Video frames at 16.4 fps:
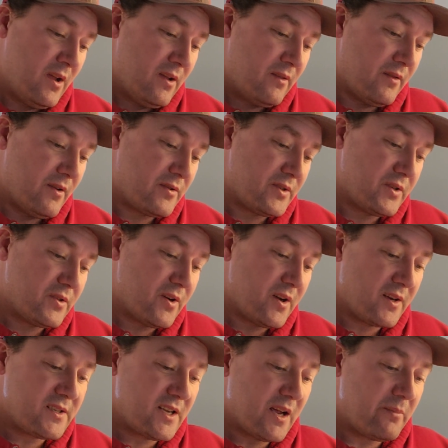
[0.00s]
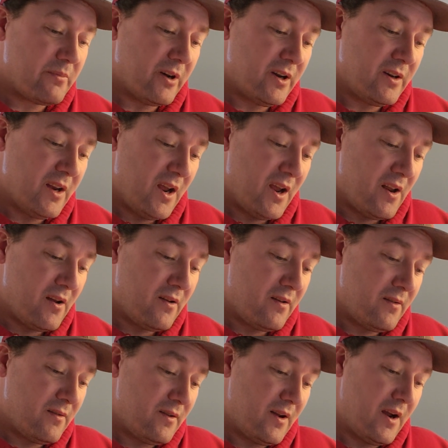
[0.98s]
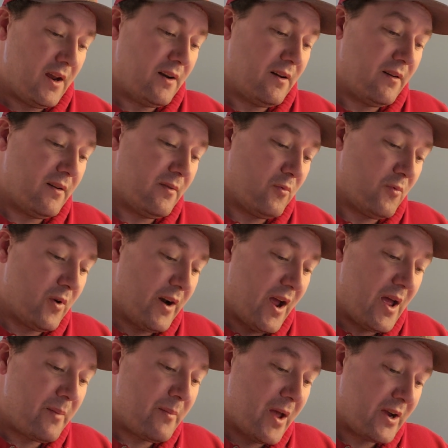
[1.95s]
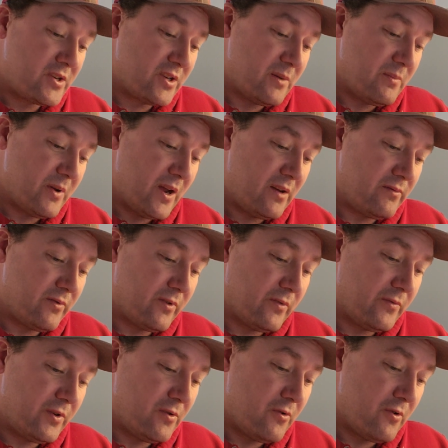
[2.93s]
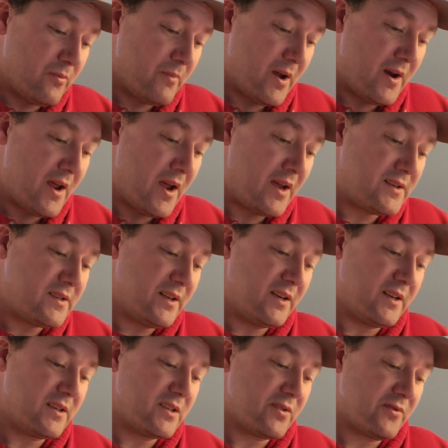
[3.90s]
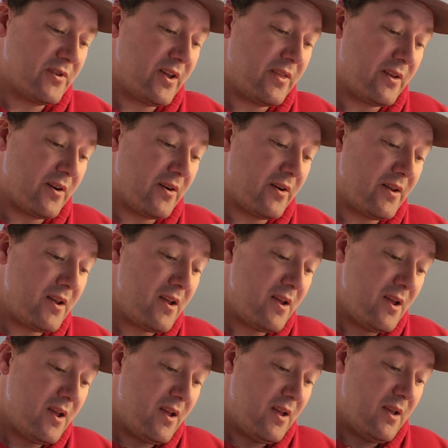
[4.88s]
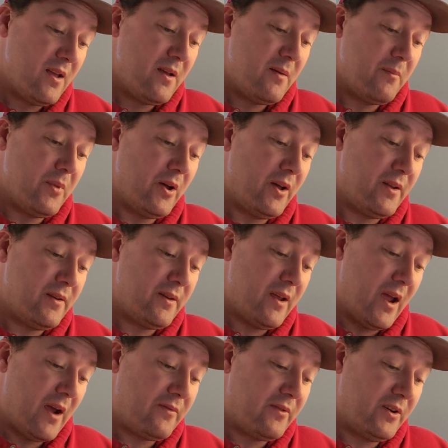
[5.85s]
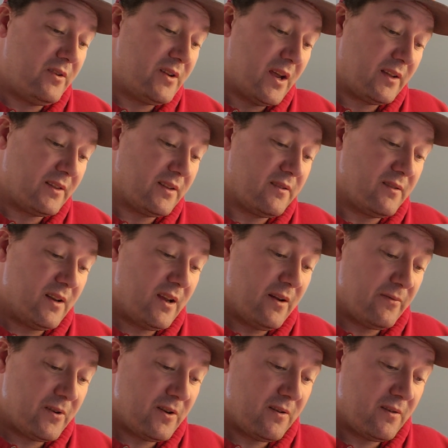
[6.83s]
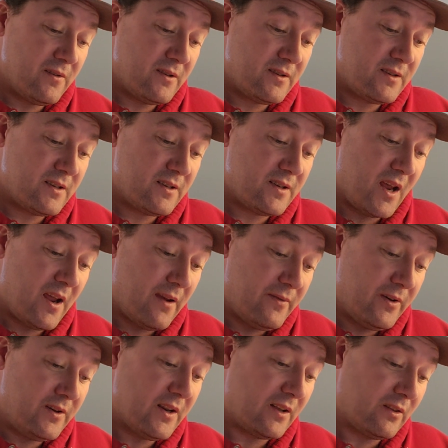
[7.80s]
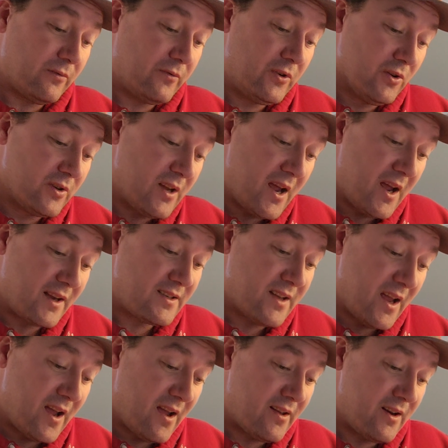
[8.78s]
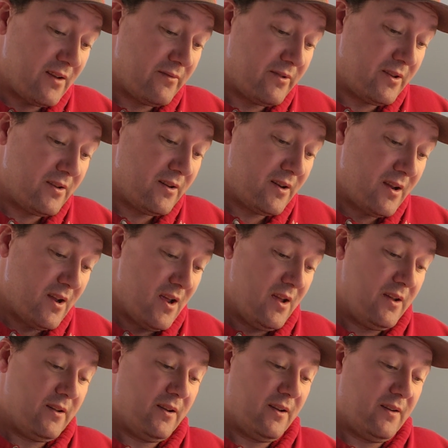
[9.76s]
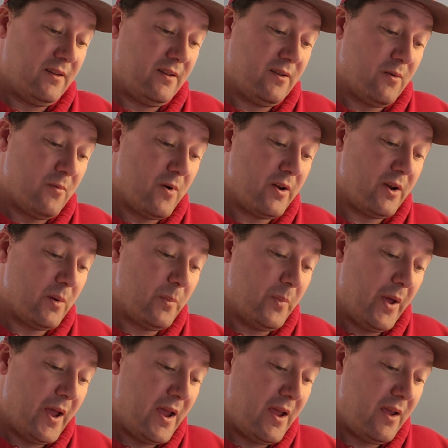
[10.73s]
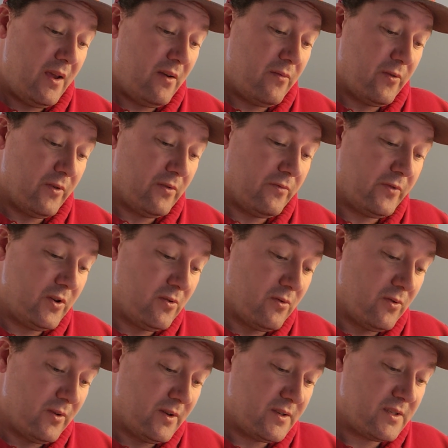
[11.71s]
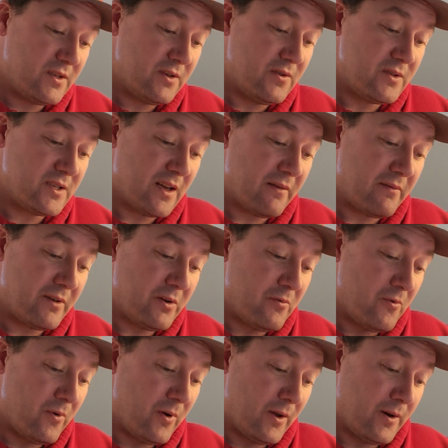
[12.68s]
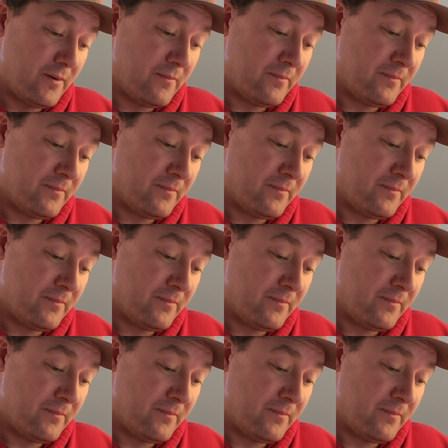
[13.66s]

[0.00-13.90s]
there's a truck stop in Indiana, and what I'm actually paying for the fuel with my NASTIC is $3.30. But after you take if you take the fuel tax out of it, what you're paying for the fuel is $2.71.